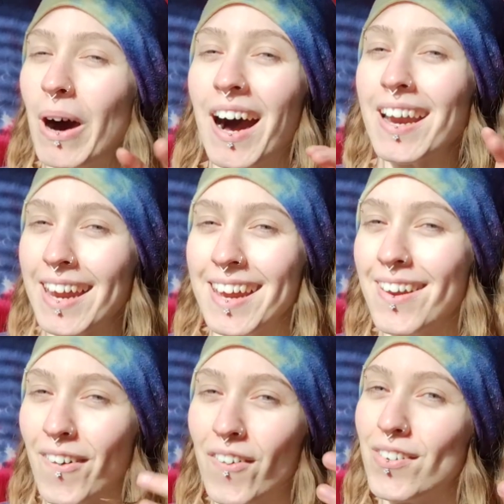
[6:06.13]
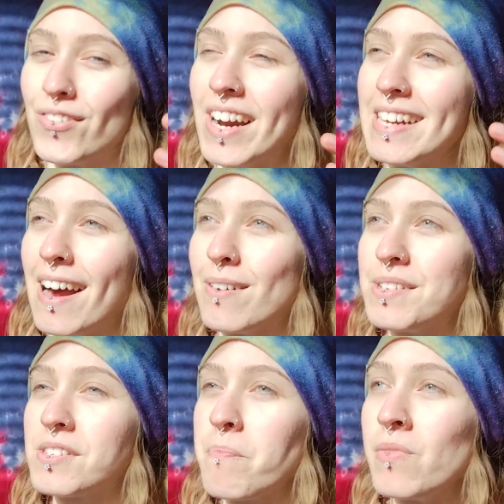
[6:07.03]
body, right? I
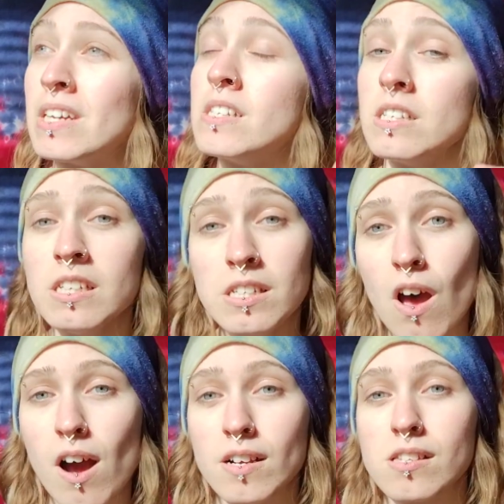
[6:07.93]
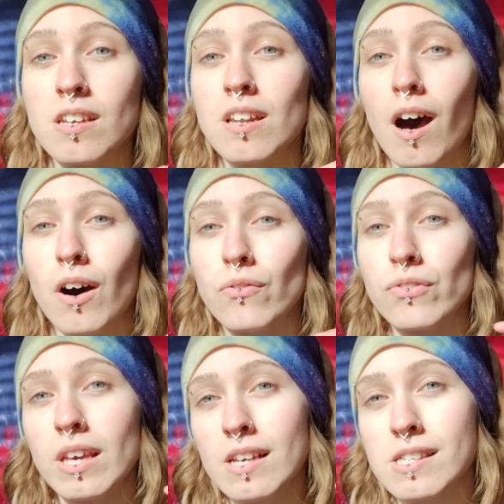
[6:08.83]
was detoxing
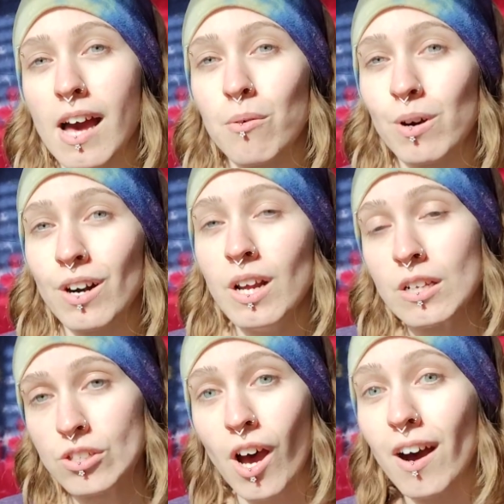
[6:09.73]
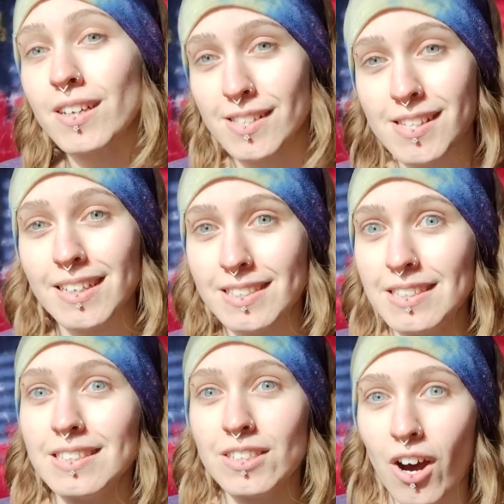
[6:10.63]
of things that were toxic,
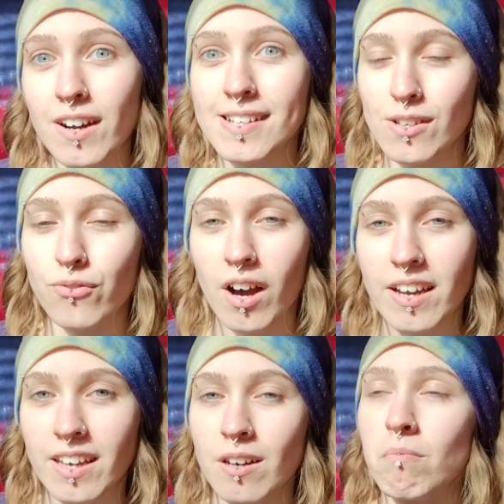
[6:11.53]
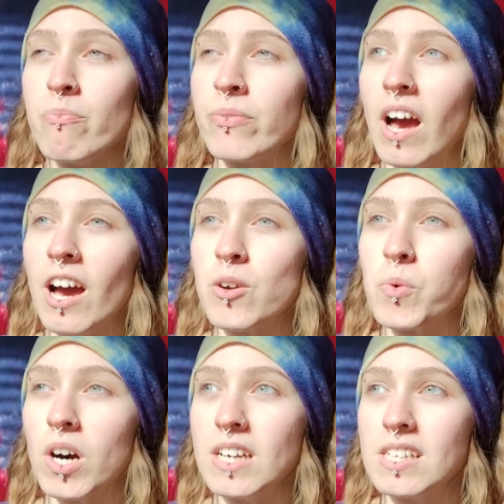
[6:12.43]
detoxifying. I
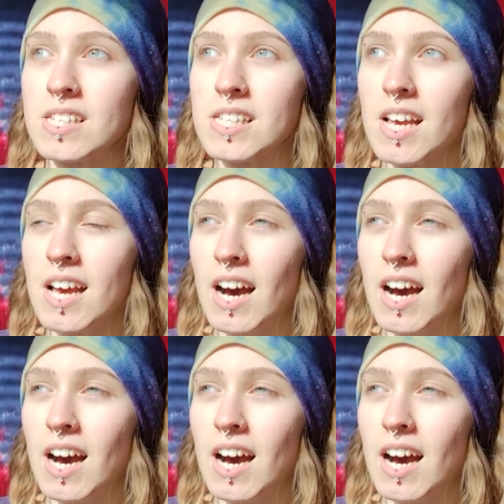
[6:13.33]
was,